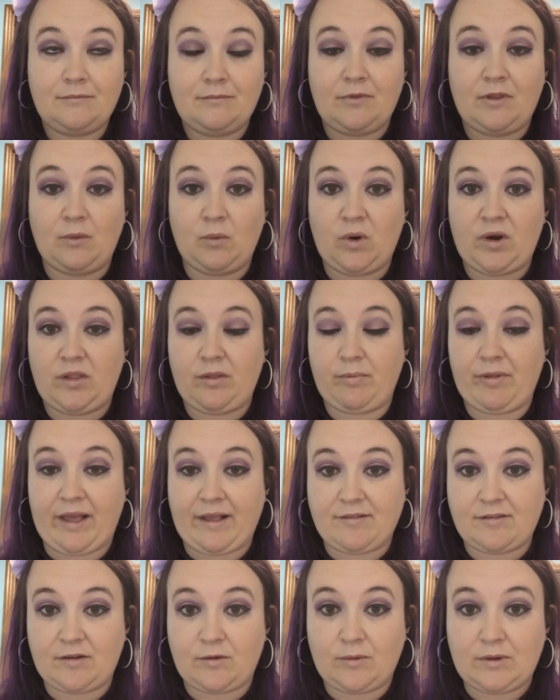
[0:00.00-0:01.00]
but one of the
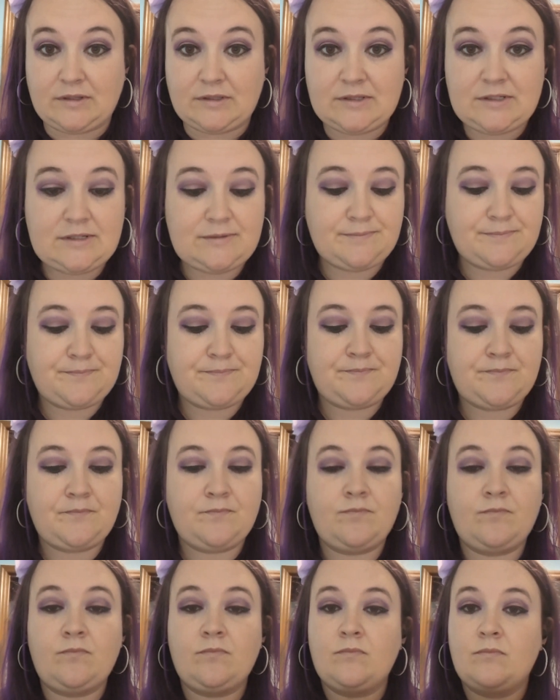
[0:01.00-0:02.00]
plastic ones.
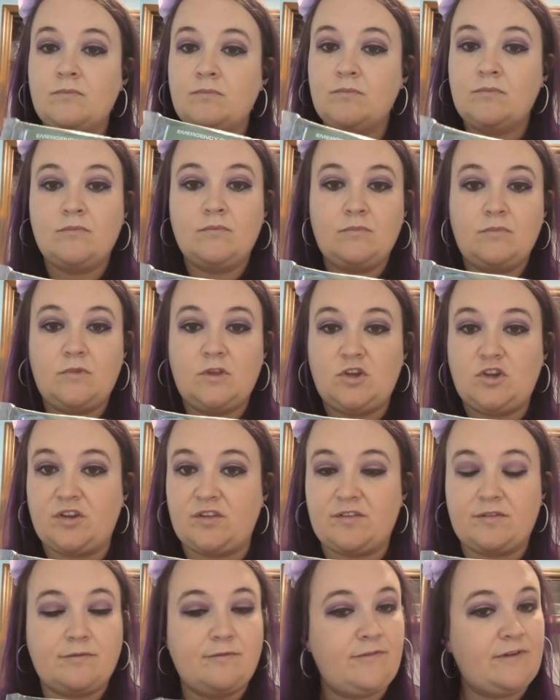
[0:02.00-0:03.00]

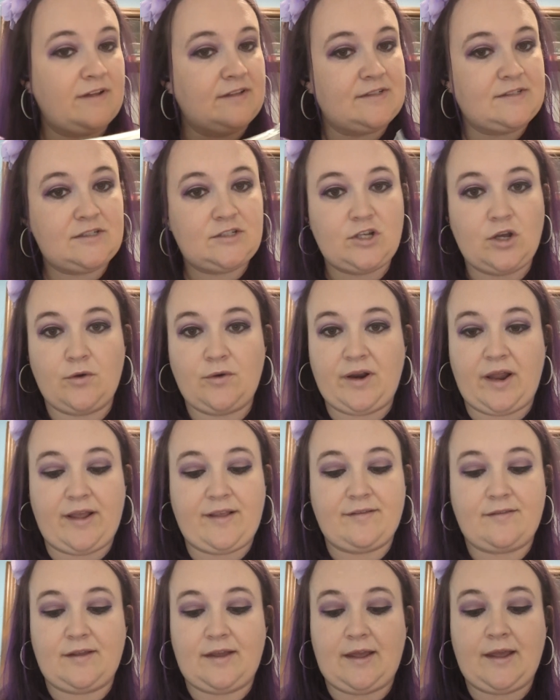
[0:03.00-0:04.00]
Just fits so
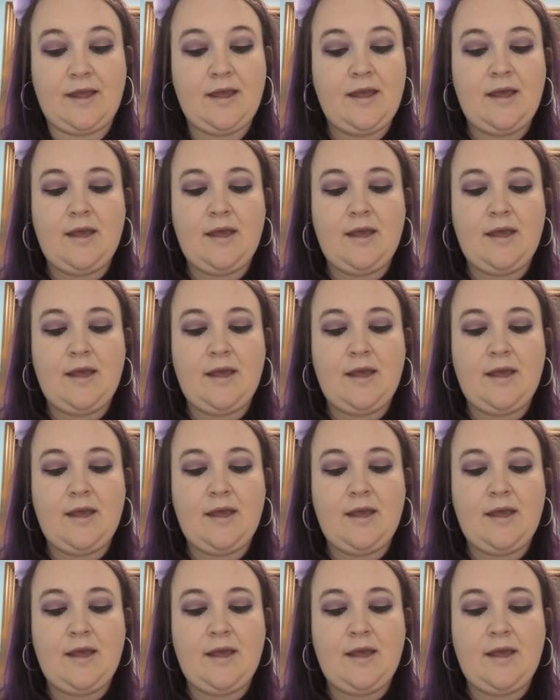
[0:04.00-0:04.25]
nicely.